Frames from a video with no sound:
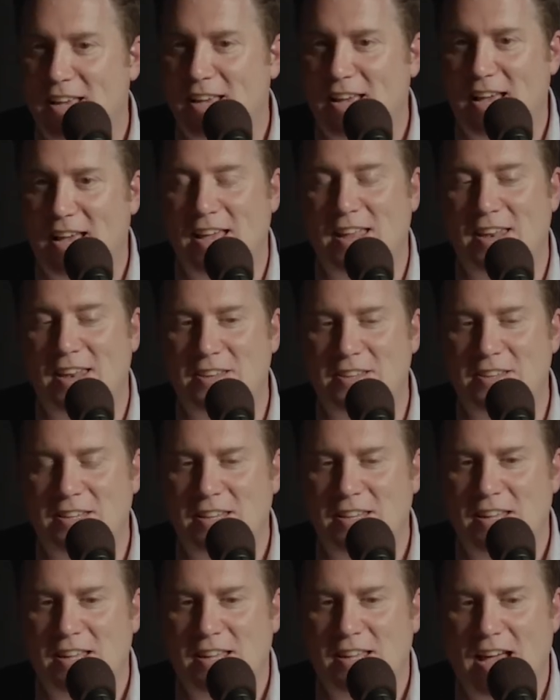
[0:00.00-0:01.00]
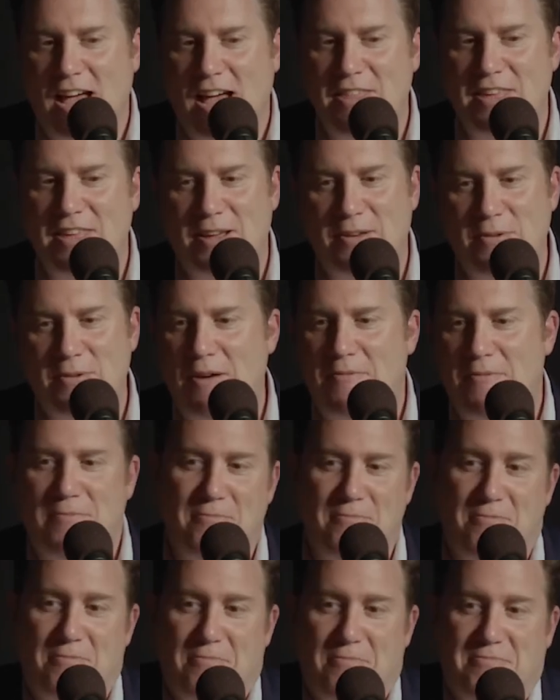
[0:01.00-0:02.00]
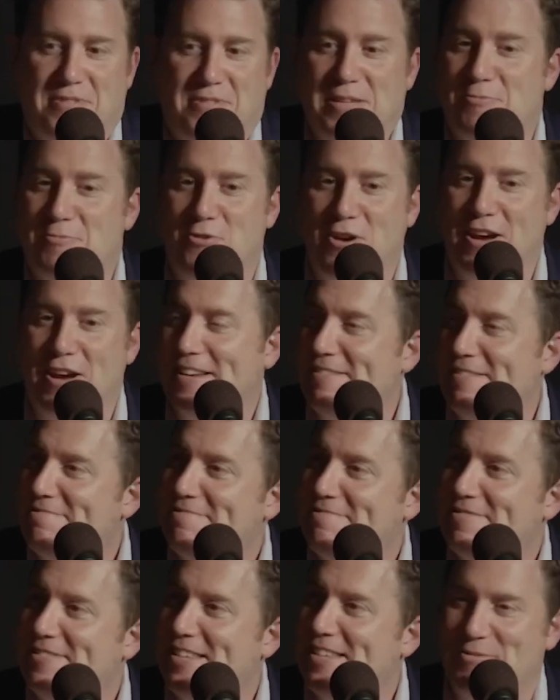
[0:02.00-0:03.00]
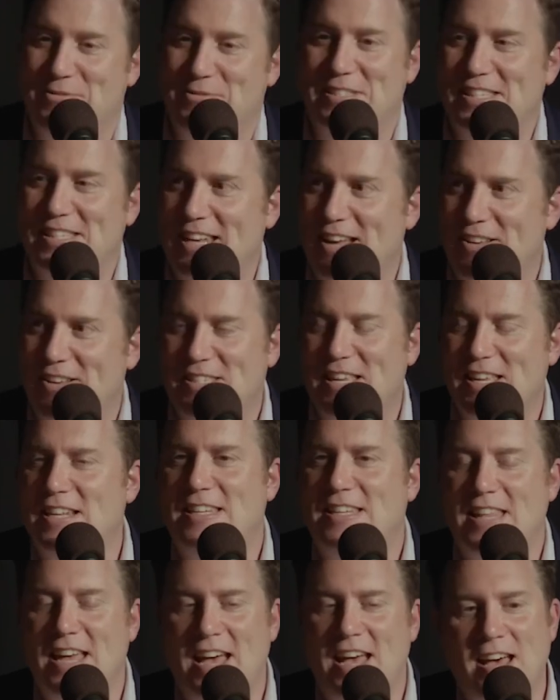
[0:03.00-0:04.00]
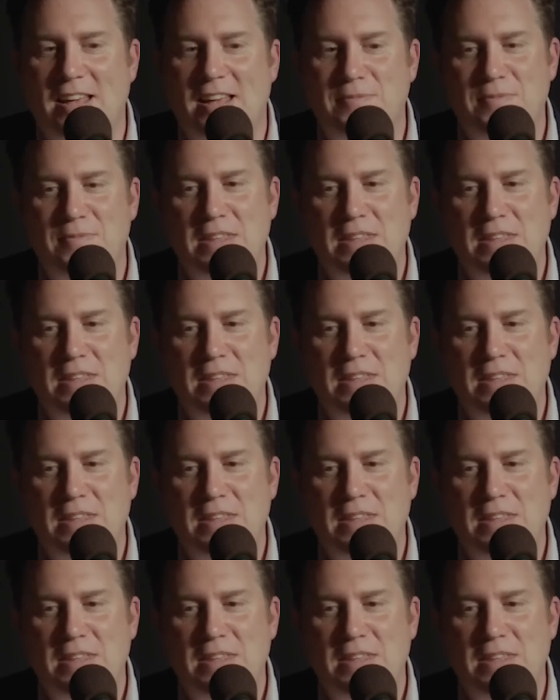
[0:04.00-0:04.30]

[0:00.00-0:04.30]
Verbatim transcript: And I think I seemed great. Like, what's the yeah. downside to that?